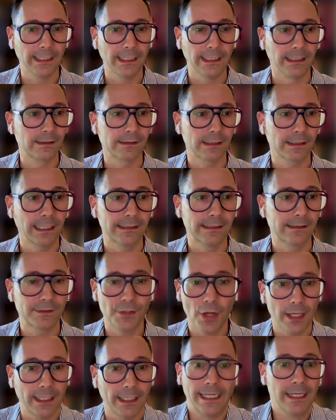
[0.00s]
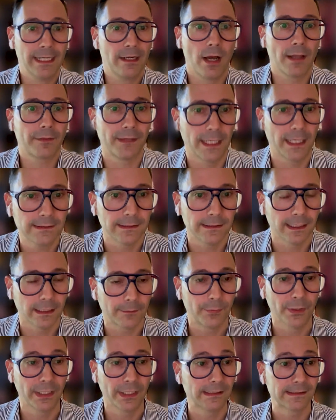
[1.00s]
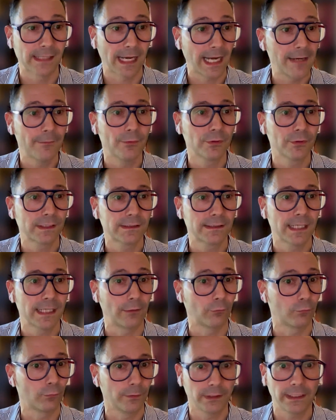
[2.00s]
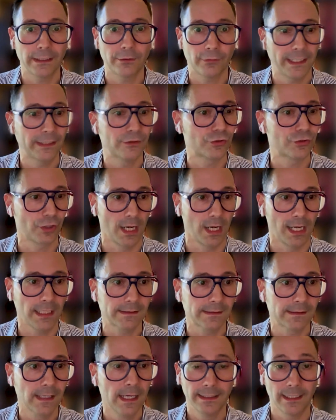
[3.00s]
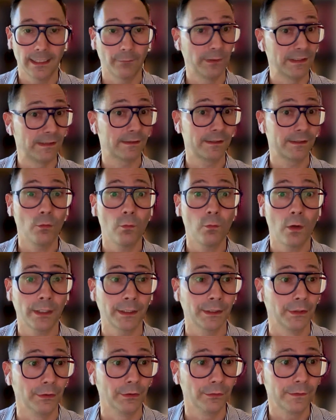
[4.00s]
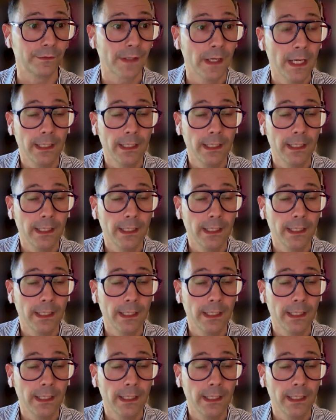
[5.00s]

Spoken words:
It's not inauthentic, but it's able to take really great shots that we still want to use